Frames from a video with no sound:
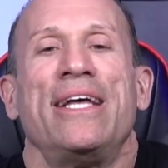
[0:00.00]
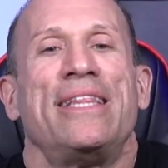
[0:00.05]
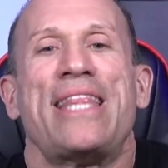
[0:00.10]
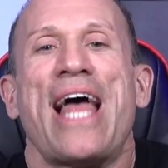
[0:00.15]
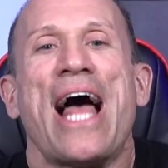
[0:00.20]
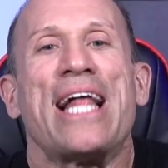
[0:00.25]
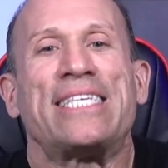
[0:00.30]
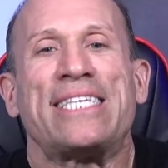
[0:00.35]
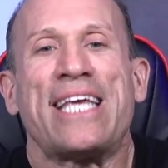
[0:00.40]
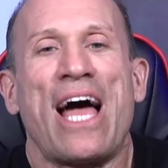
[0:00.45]

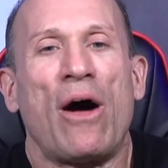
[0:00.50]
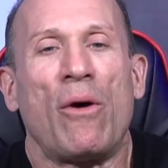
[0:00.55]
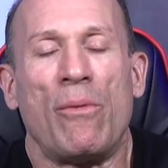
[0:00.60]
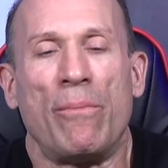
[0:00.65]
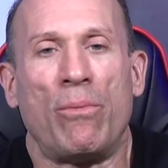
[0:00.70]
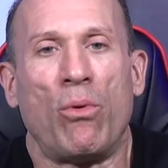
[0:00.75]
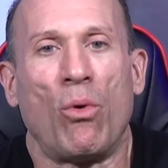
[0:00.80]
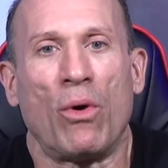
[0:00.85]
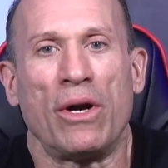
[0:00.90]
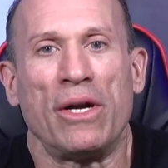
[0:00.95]
that's how
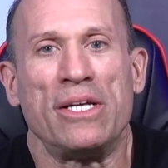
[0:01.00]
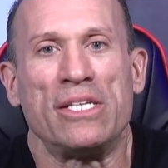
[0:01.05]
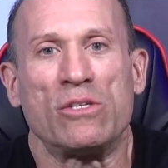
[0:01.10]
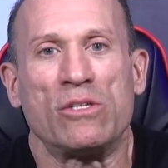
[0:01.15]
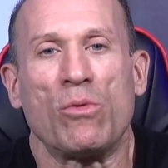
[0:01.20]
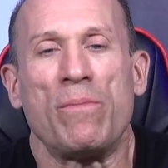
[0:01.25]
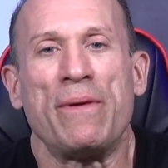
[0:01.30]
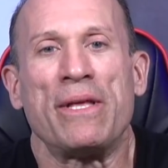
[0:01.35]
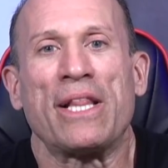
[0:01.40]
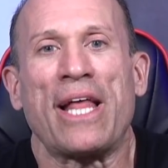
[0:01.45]
important it is. It
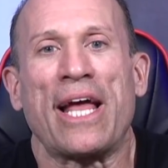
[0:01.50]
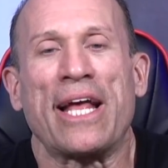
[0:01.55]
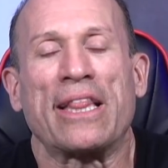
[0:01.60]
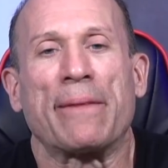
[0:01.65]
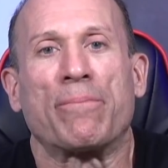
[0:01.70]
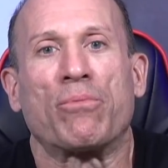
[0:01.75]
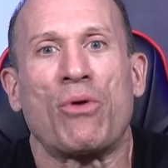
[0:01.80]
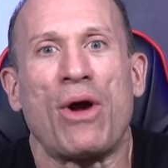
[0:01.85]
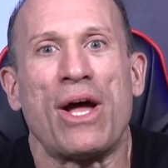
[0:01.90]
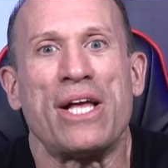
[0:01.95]
would be like
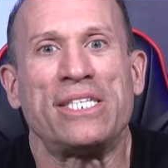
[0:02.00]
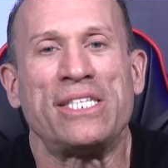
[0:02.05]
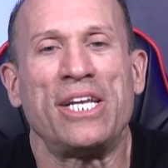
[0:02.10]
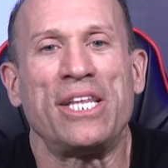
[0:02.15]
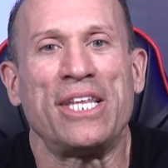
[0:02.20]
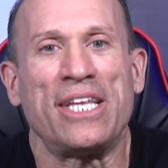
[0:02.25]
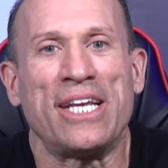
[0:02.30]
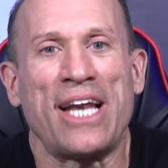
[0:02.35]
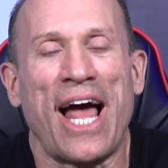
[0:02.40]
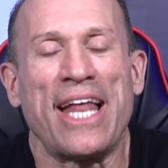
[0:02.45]
the president
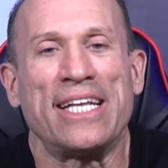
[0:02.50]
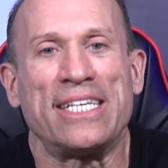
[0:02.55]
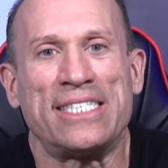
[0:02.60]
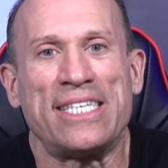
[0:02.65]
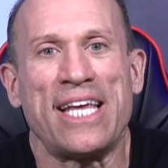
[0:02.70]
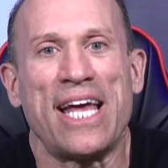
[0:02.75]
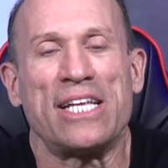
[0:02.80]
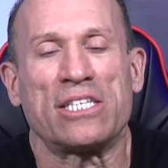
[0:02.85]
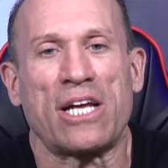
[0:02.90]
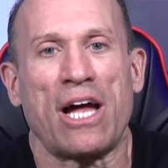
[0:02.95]
of the United
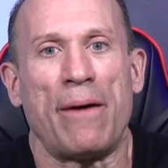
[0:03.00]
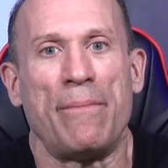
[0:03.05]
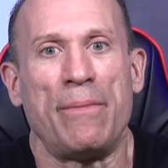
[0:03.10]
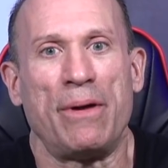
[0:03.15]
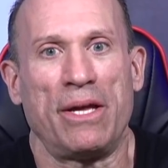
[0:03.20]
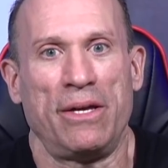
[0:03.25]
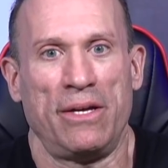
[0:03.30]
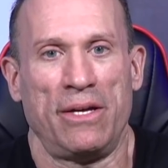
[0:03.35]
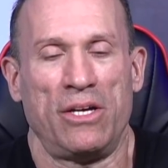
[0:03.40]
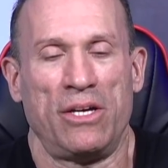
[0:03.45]
States
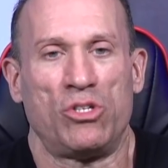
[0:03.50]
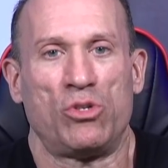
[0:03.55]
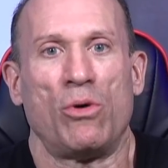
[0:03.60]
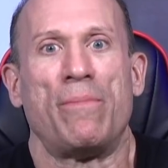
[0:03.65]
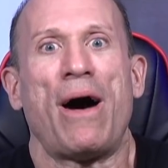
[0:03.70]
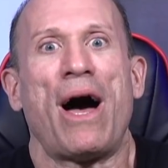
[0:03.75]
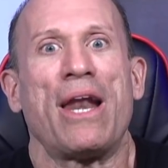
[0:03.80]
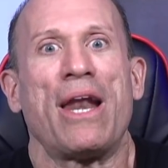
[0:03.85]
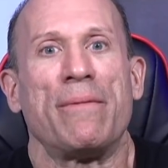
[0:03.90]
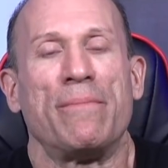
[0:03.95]
coming to a
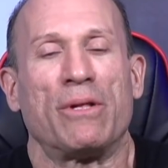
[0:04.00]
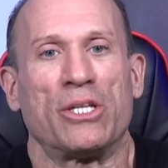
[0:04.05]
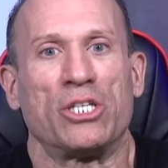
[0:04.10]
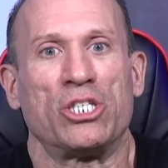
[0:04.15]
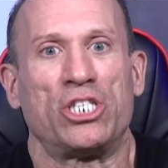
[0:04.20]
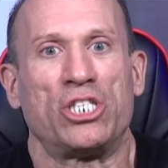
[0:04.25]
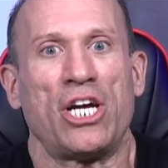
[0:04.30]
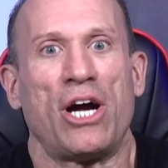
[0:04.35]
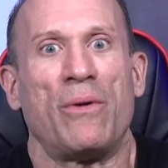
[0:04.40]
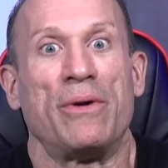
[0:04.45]
bodybuilding
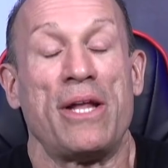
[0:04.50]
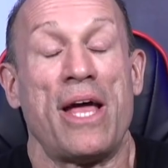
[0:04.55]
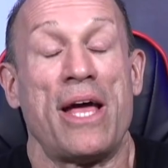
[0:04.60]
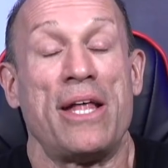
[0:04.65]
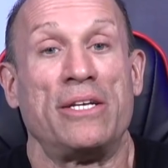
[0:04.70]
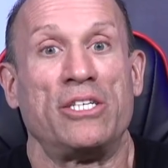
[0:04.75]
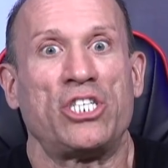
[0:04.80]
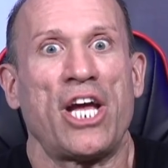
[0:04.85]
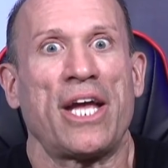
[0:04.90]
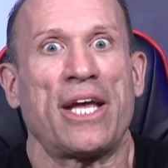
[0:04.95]
show
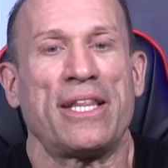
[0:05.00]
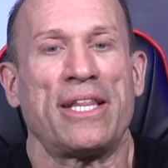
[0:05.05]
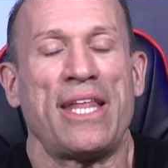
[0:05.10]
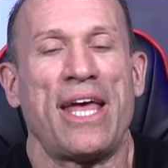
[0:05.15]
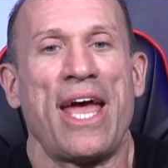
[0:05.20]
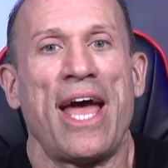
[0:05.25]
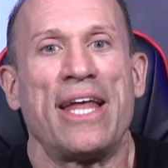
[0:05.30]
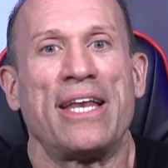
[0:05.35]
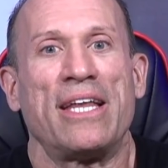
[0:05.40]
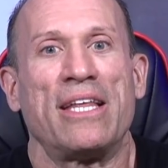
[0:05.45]
and shaking the
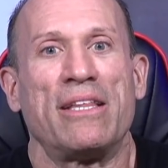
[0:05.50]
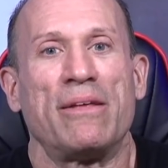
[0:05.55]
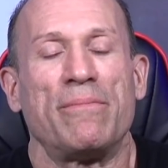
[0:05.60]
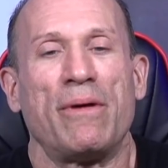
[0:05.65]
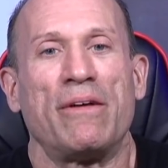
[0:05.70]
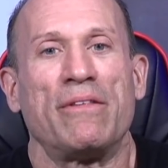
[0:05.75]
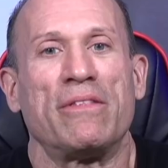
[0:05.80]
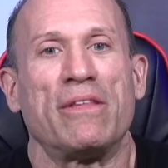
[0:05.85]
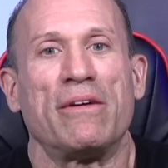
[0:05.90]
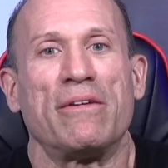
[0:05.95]
hand
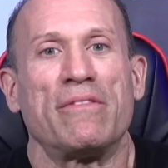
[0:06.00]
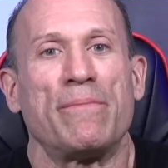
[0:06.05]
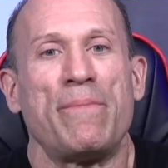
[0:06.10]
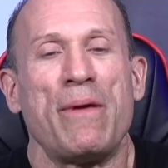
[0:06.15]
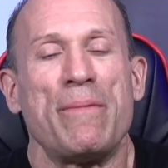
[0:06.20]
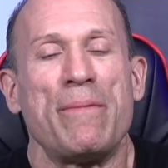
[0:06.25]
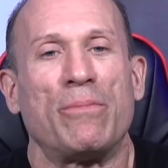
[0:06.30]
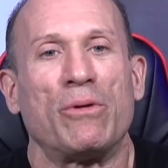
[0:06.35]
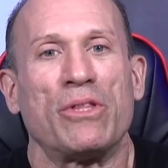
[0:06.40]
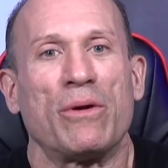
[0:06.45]
of the
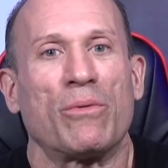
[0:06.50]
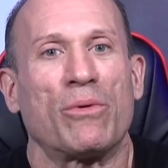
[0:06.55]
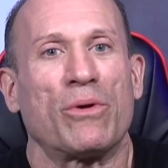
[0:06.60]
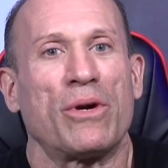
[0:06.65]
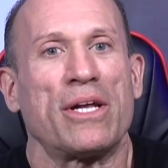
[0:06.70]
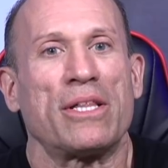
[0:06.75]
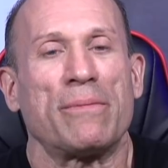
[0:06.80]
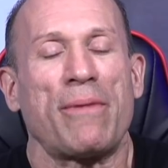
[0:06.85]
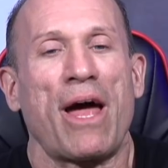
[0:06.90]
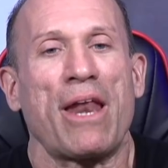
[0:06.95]
people that were
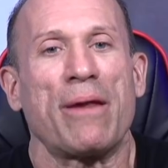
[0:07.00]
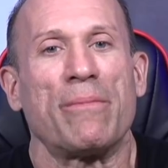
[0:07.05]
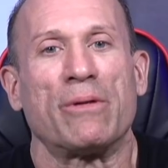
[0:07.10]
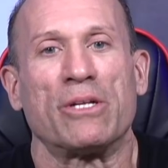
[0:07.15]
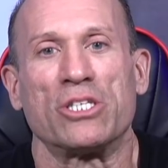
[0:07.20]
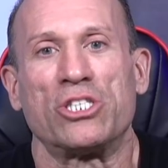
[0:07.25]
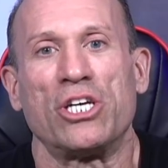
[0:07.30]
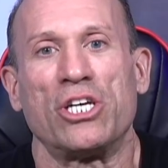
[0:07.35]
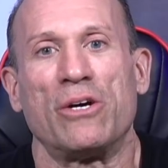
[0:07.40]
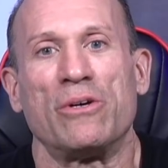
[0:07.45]
at the
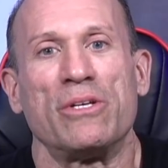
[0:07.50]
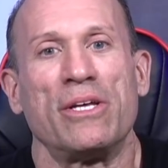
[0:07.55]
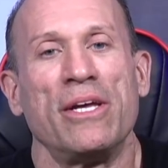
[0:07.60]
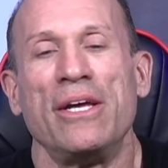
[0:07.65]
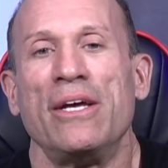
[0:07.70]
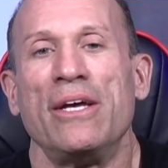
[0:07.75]
bodybuilding show.